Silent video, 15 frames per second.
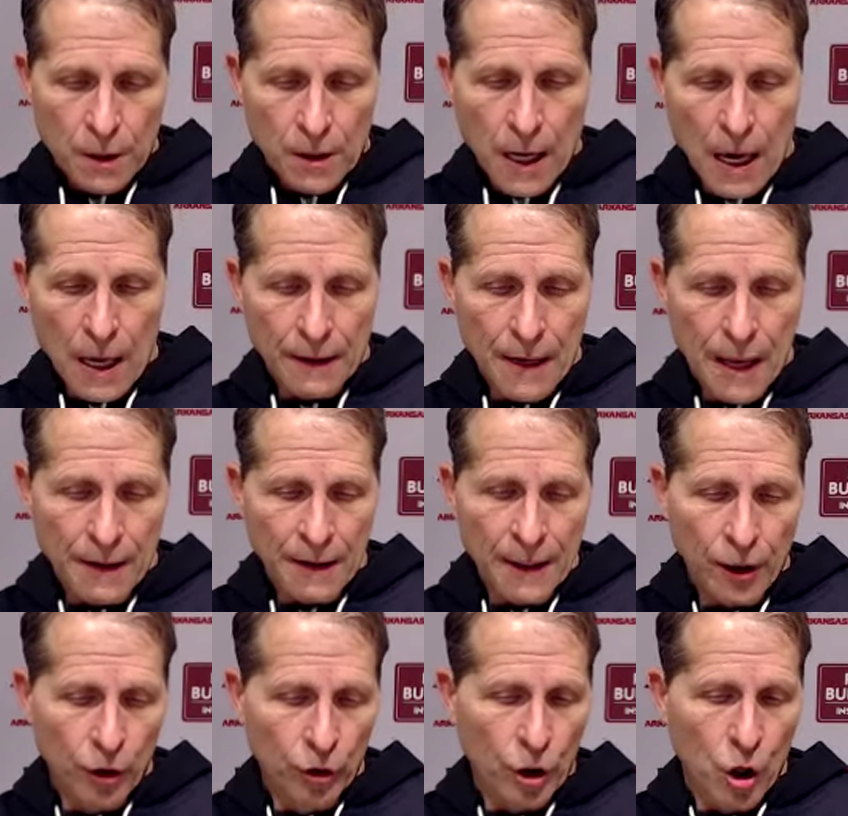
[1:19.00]
and
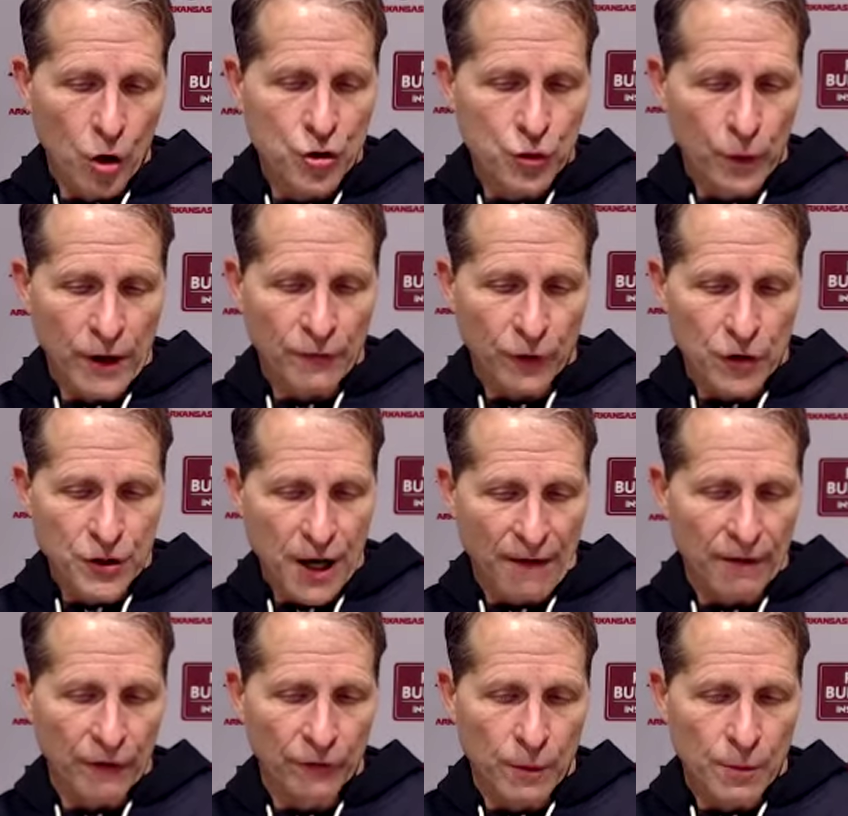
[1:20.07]
Hill goes 3 for
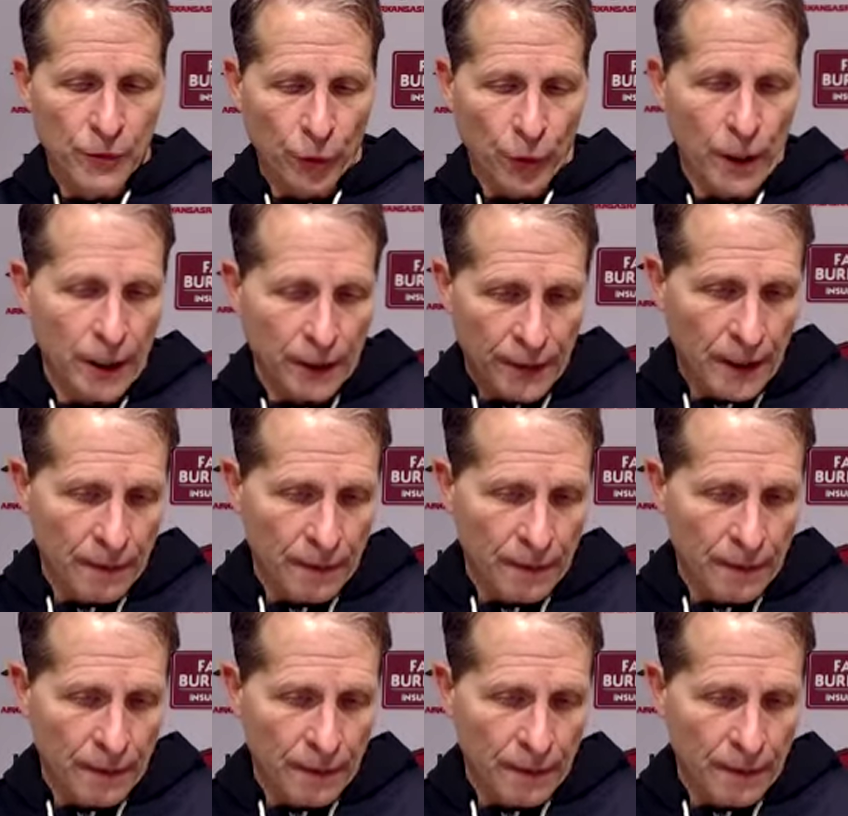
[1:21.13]
7 from three.